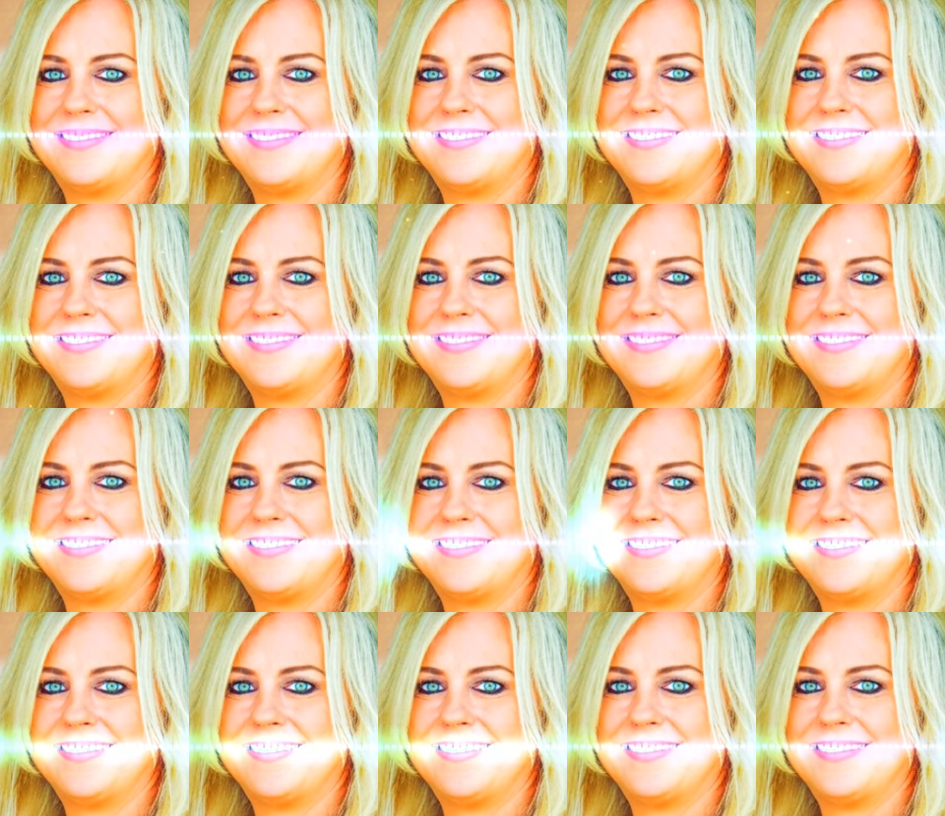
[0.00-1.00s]

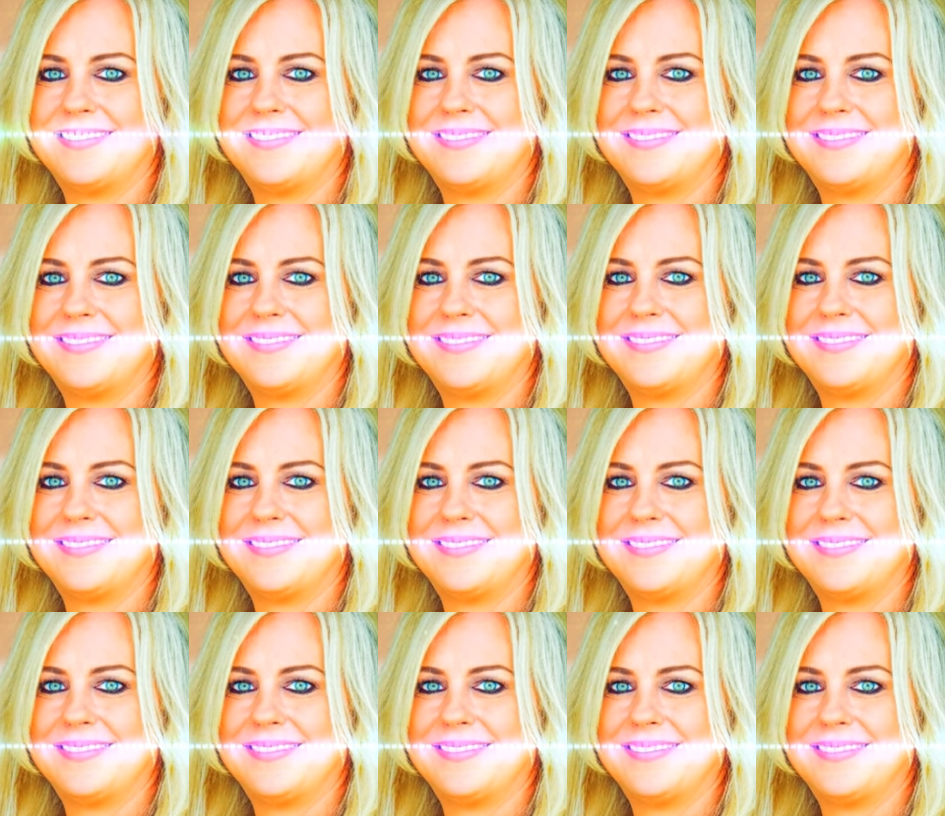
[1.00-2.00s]
Allow
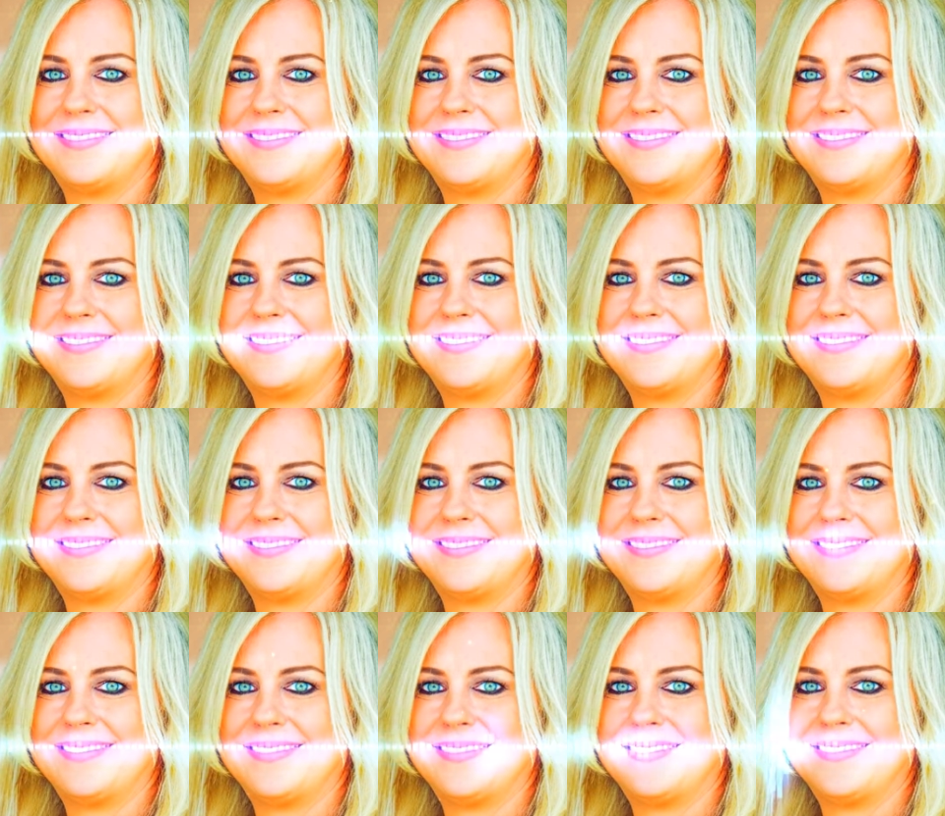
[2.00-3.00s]
the light to
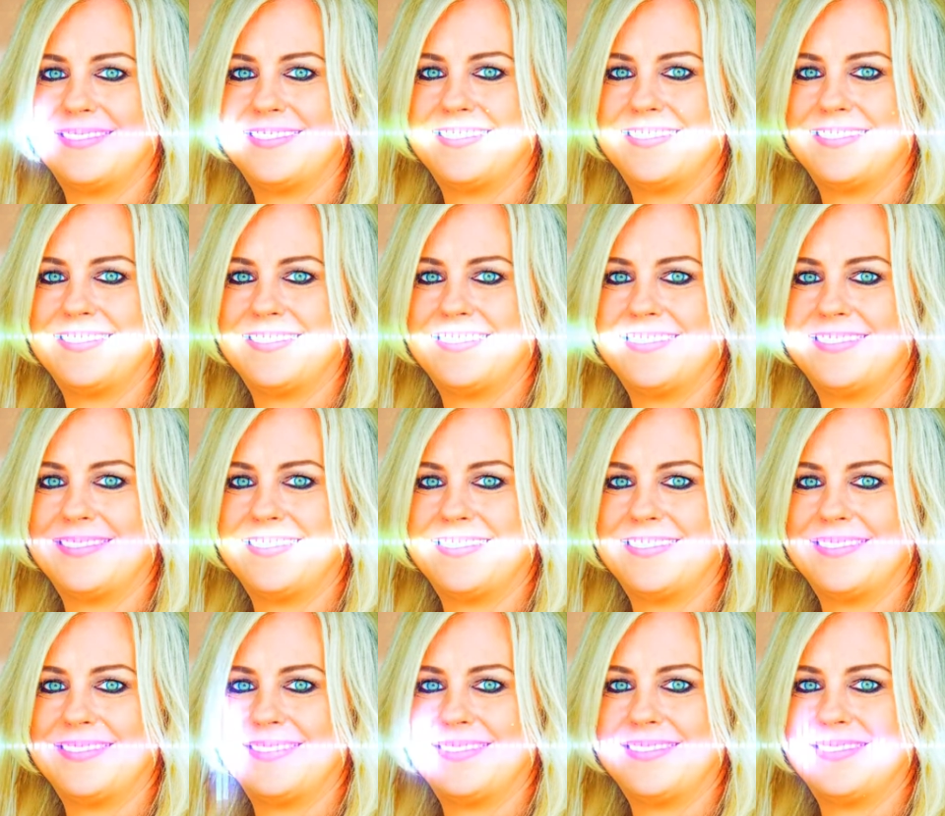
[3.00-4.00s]
come into your
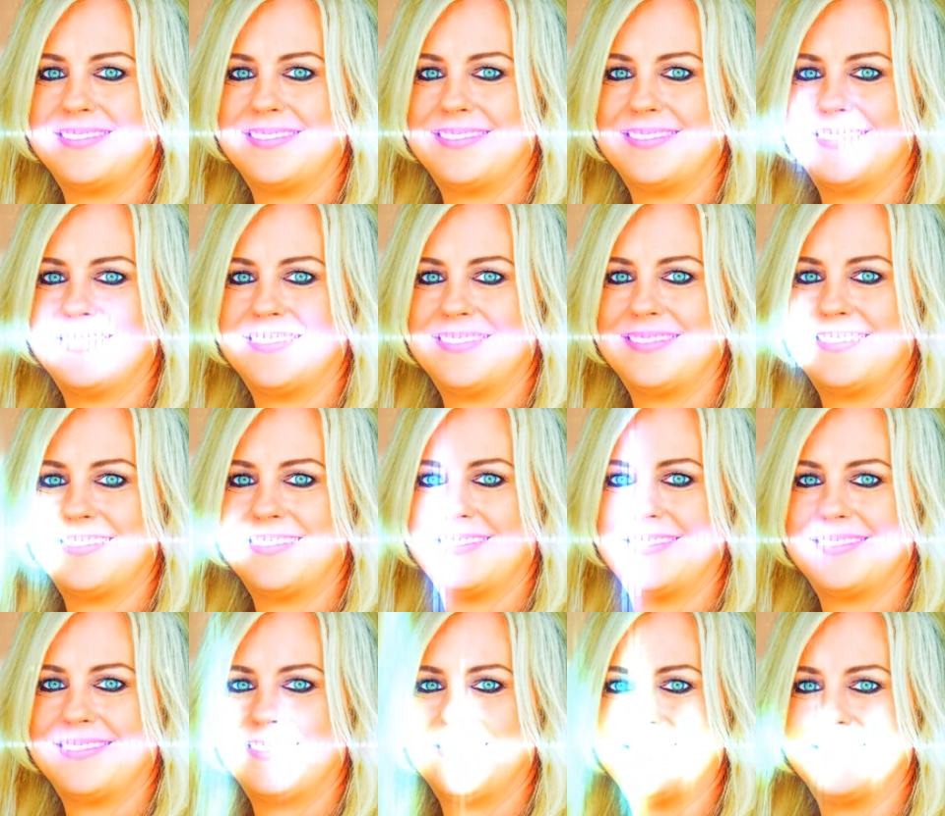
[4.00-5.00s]
heart, cleansing away
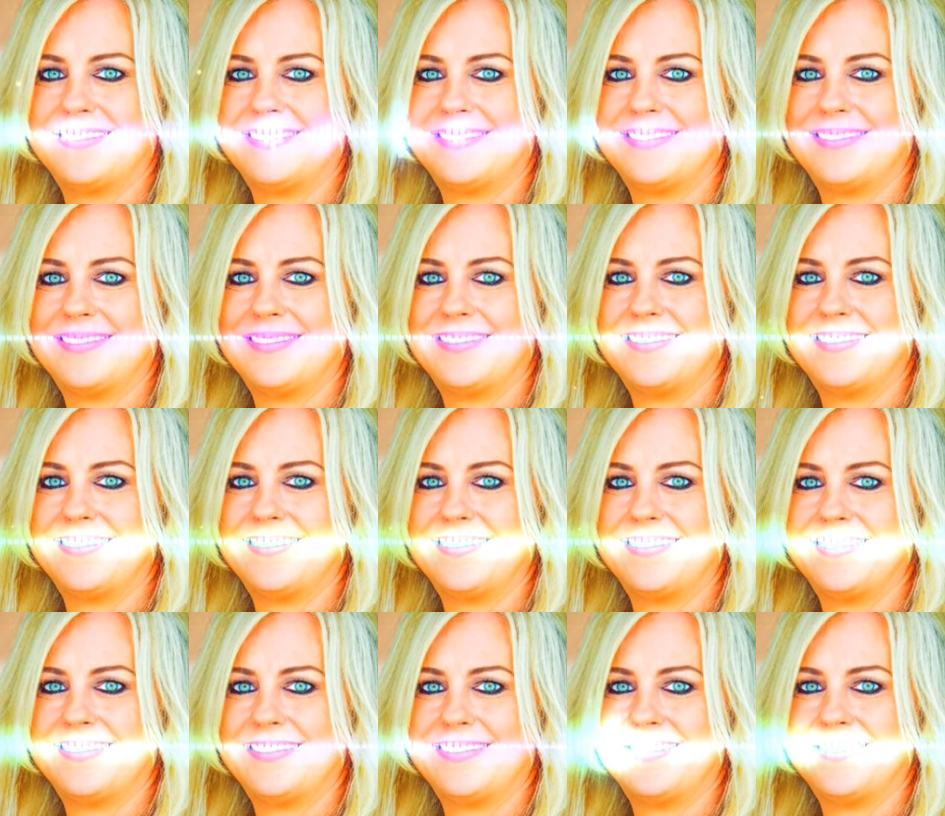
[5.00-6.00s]
everywhere you have
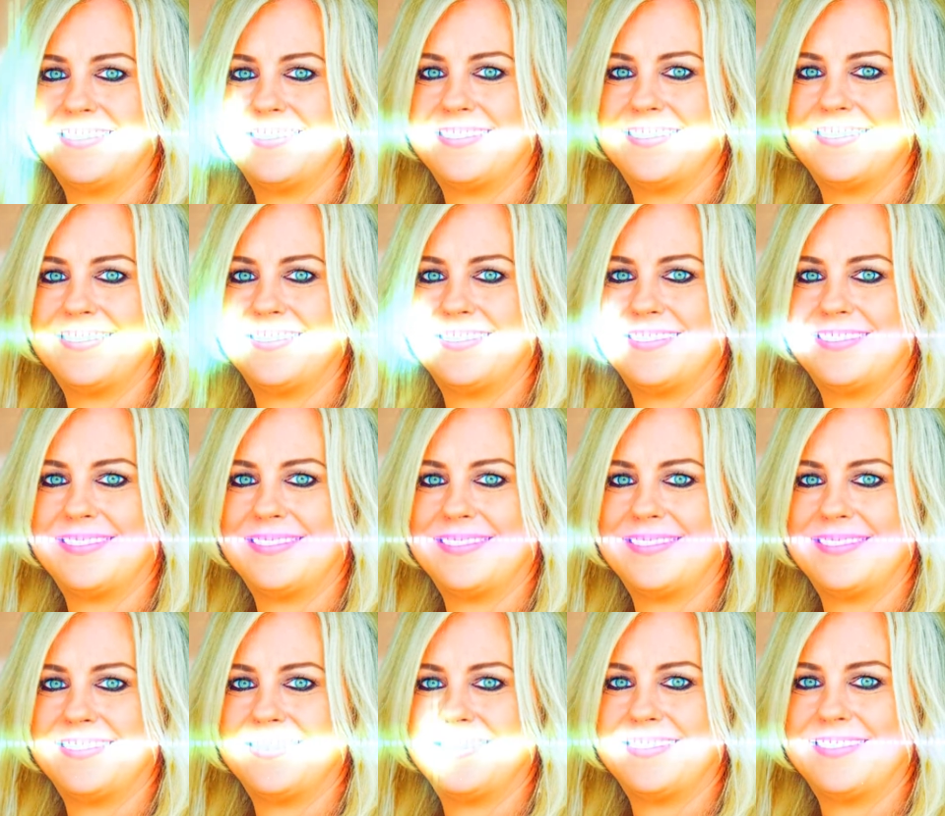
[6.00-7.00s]
lost
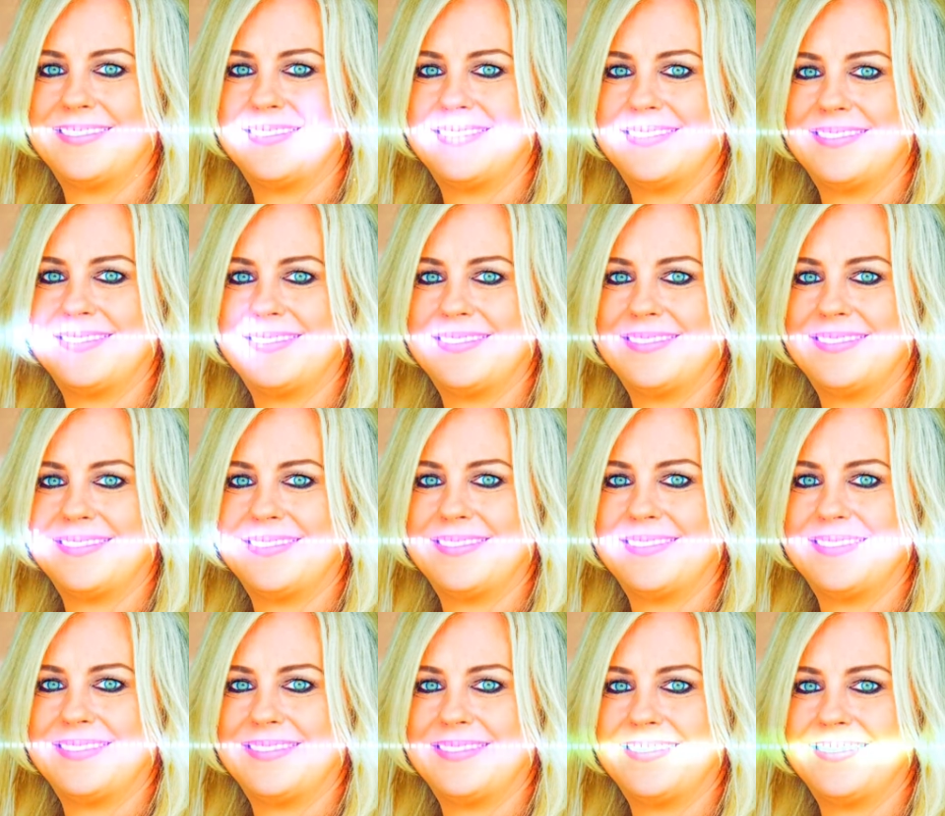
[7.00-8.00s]
compassion or commitment
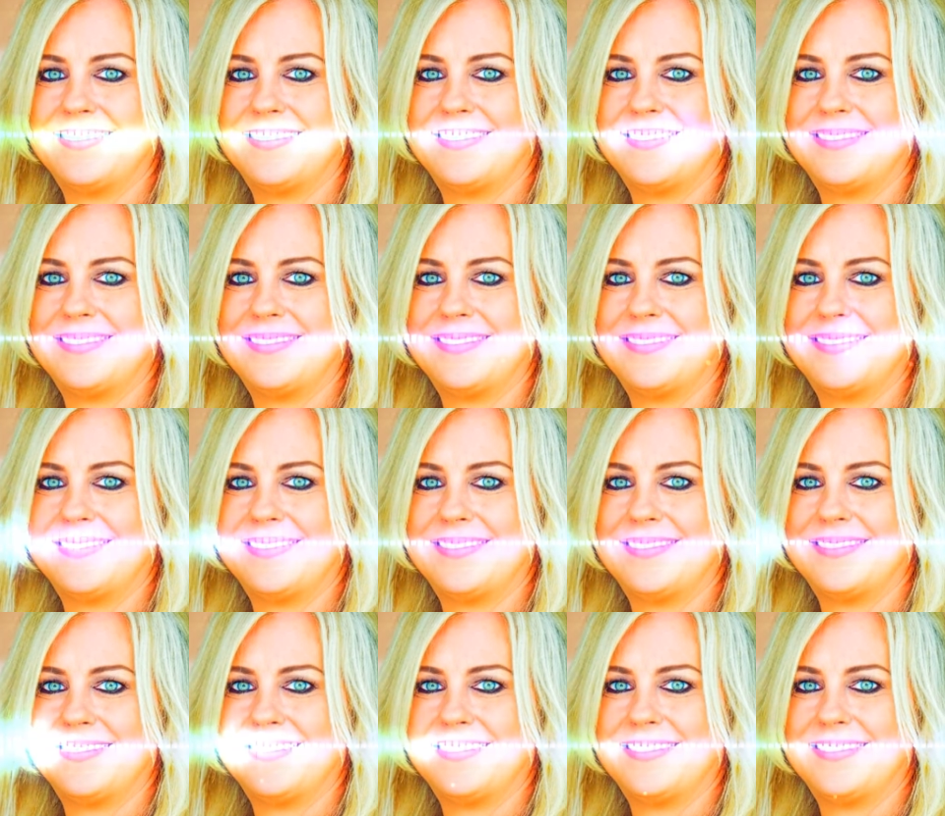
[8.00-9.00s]
for things to change in
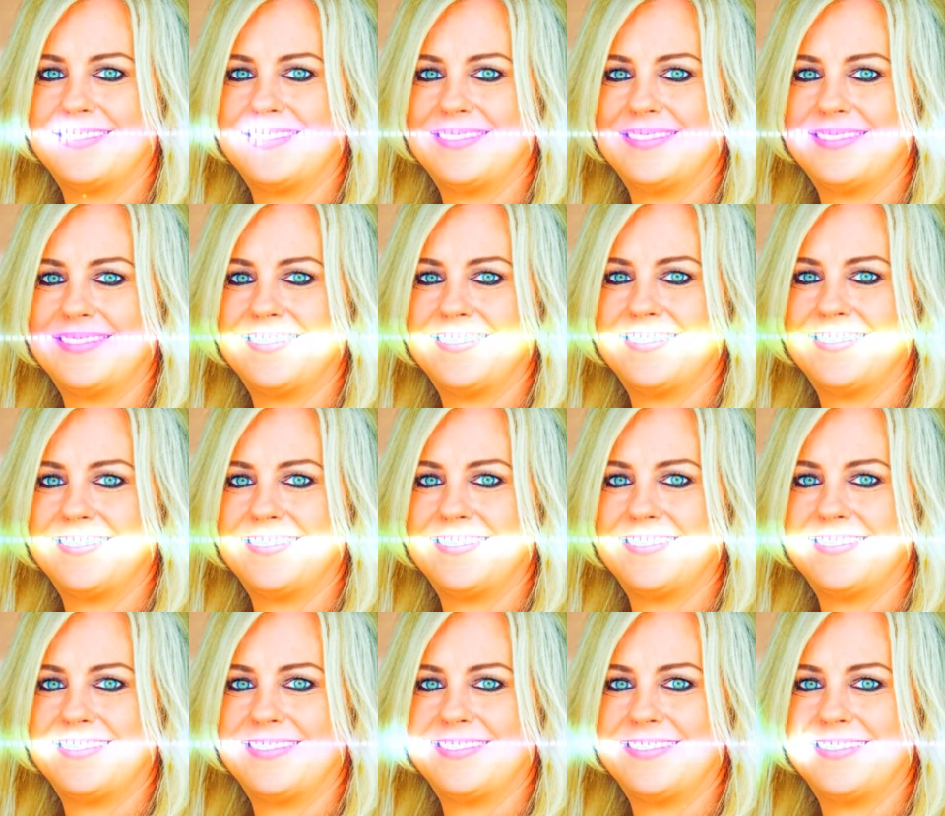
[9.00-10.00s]
your life, where you
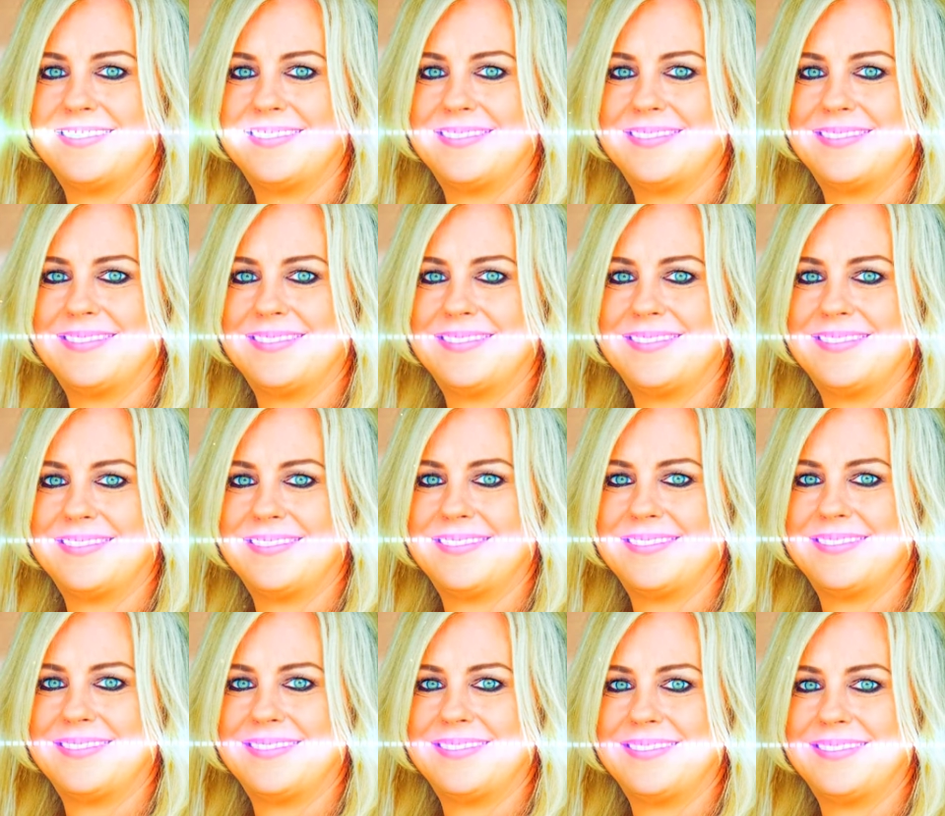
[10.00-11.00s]
stopped having
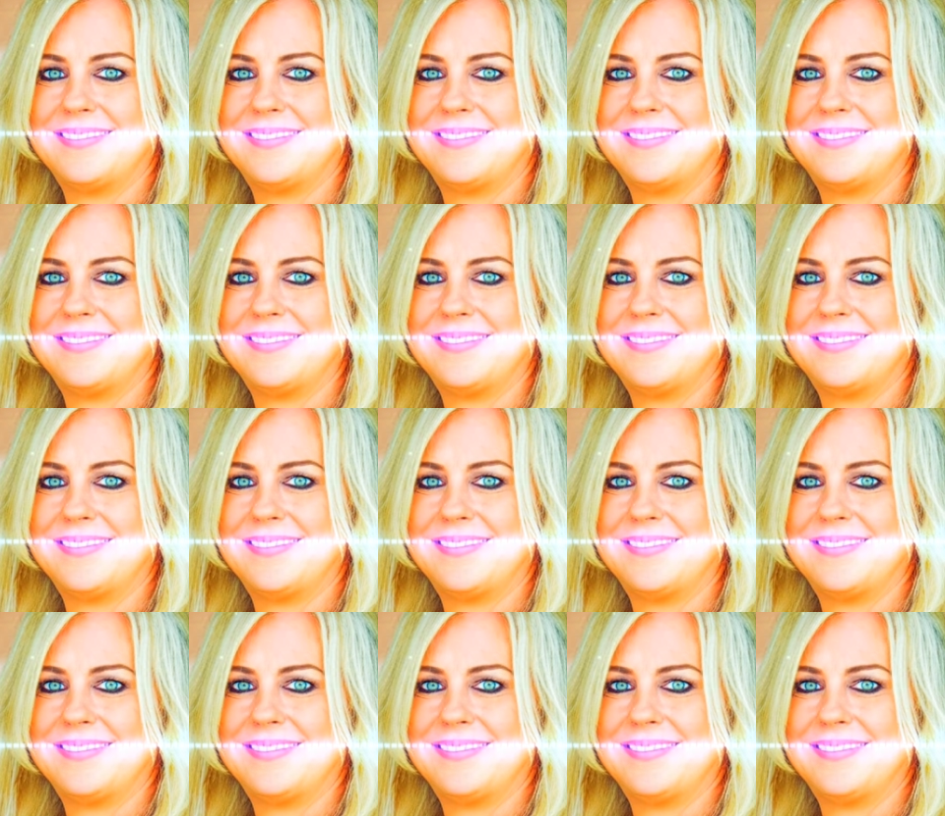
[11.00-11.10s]
hope.